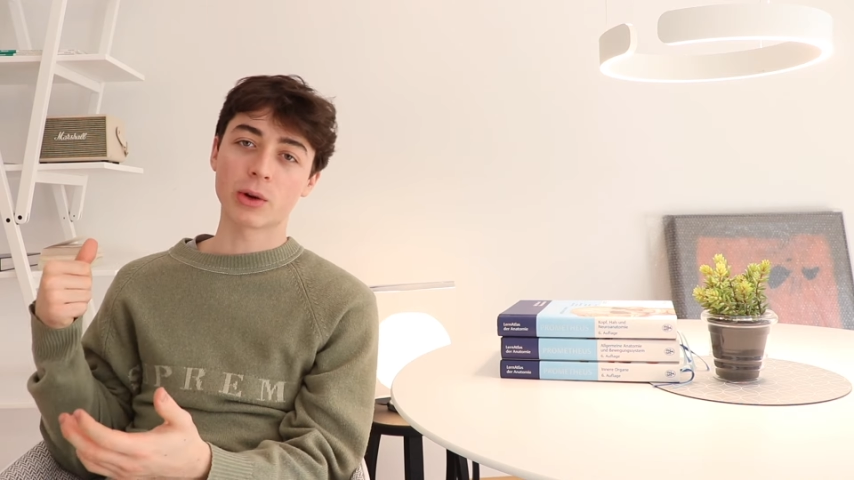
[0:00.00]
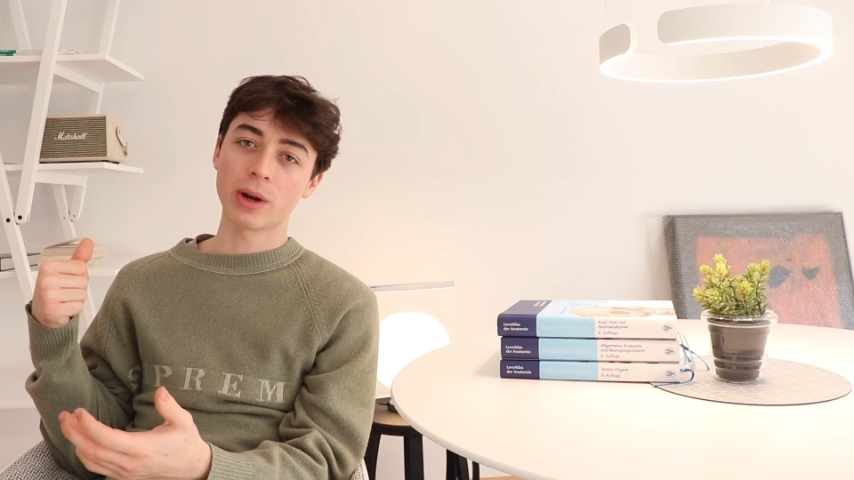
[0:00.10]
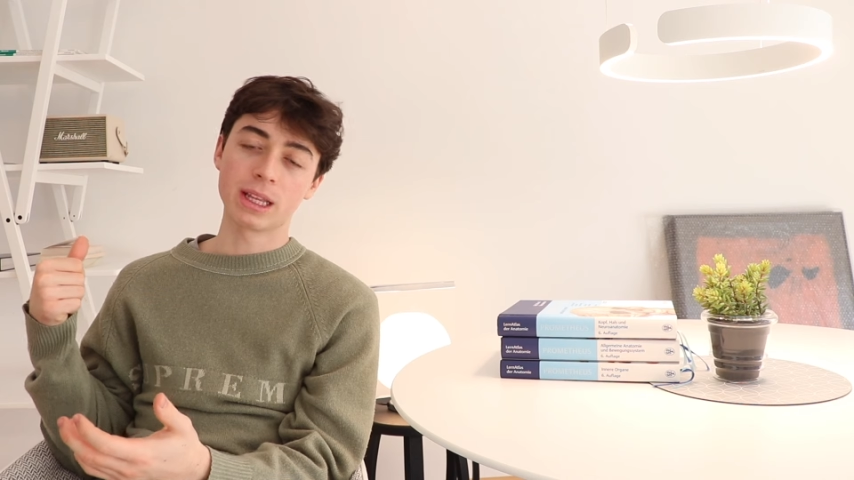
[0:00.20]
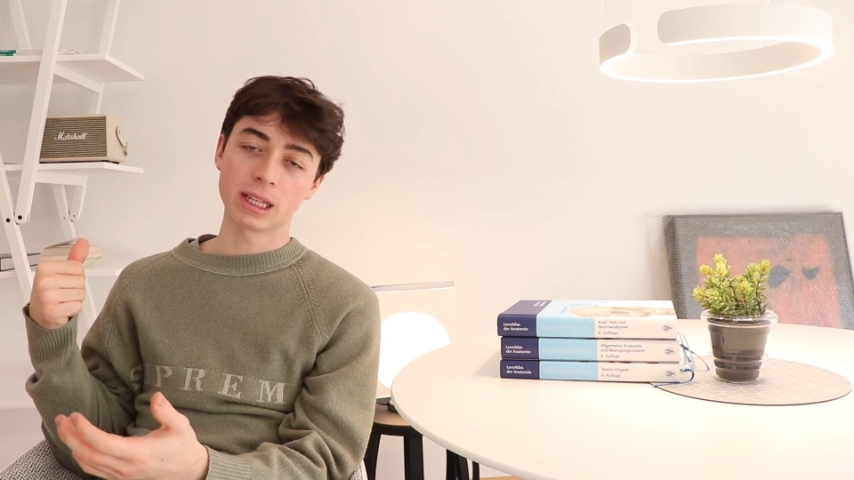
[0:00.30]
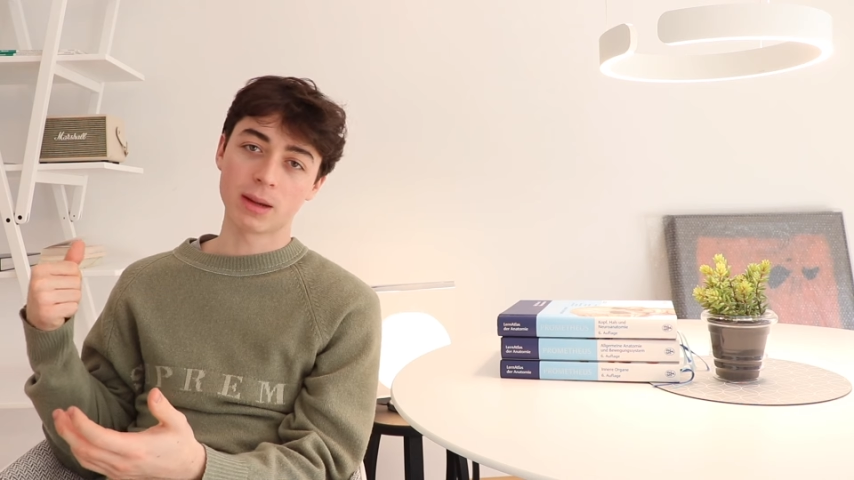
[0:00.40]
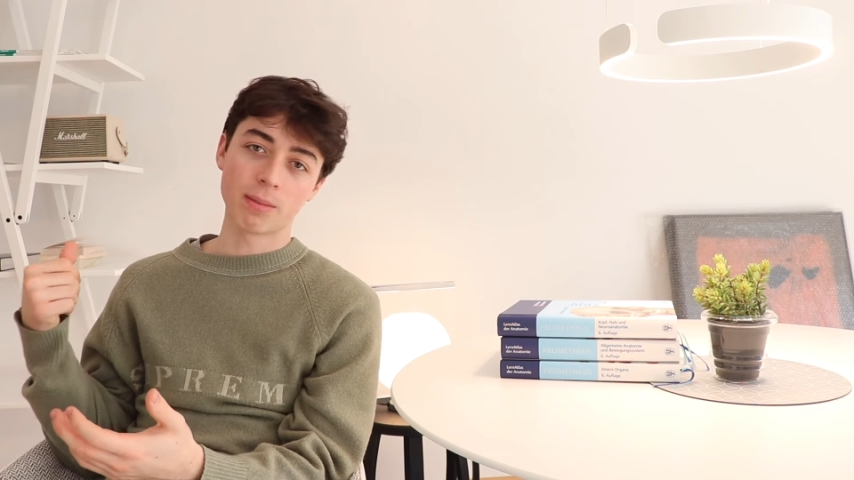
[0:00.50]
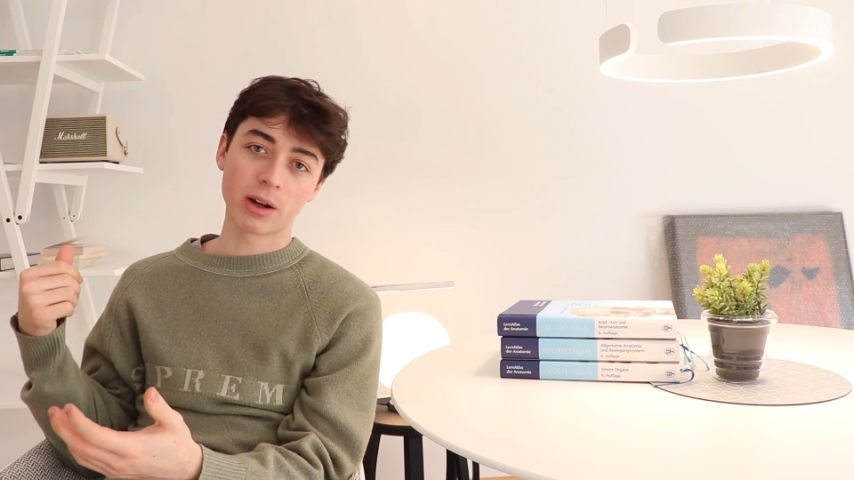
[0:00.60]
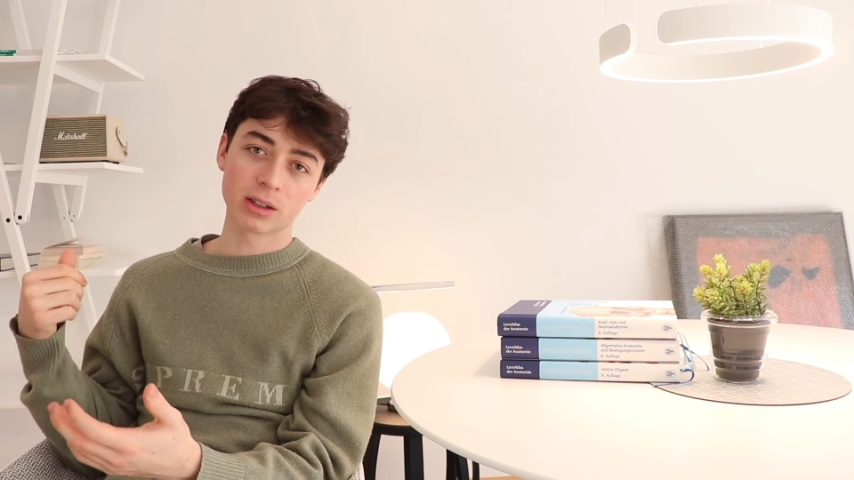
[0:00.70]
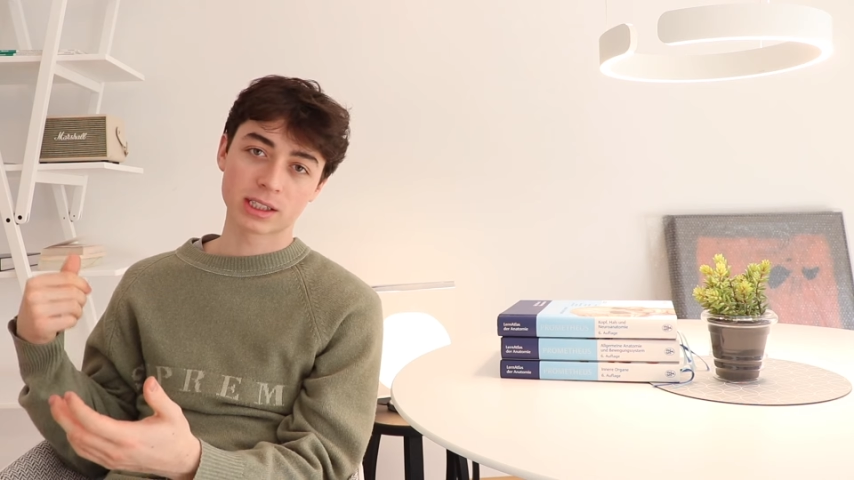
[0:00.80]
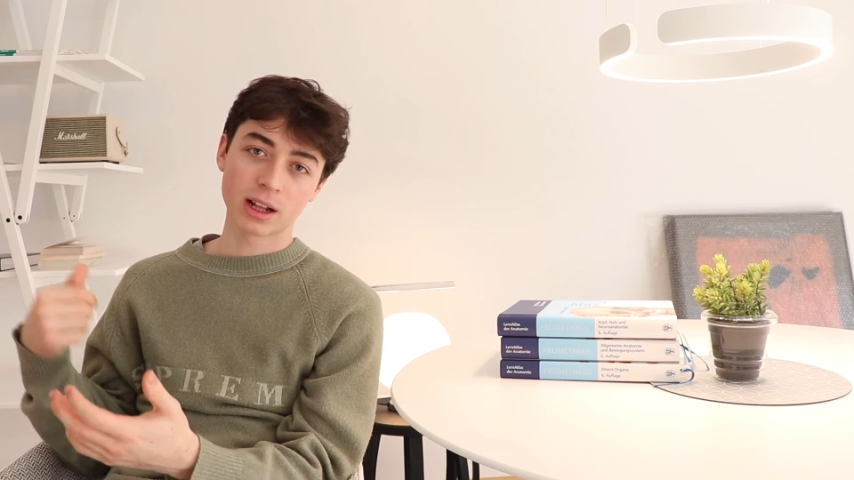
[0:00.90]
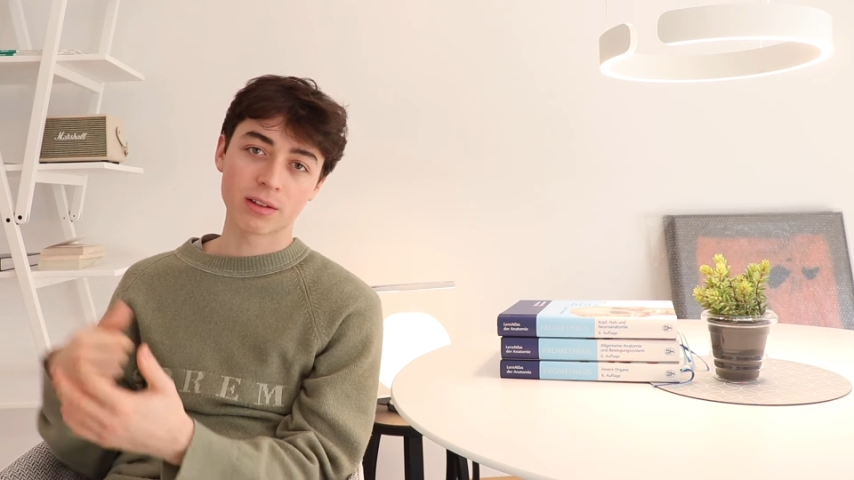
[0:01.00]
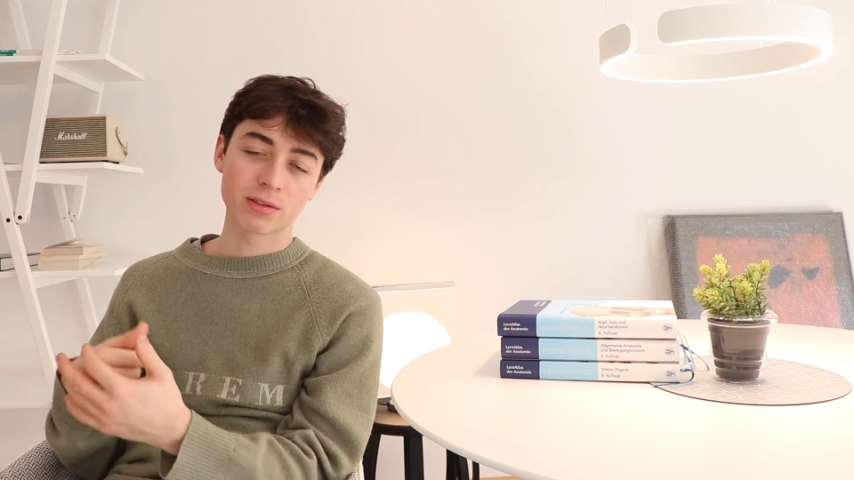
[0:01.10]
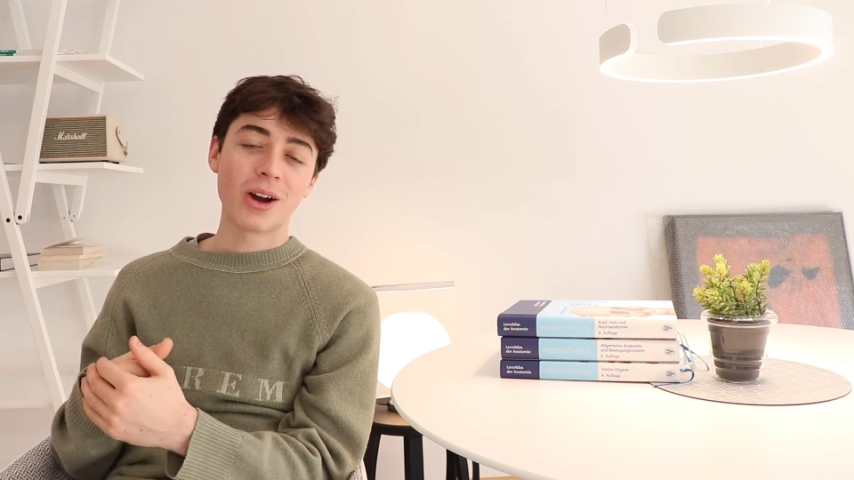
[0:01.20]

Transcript: creating them by yourself.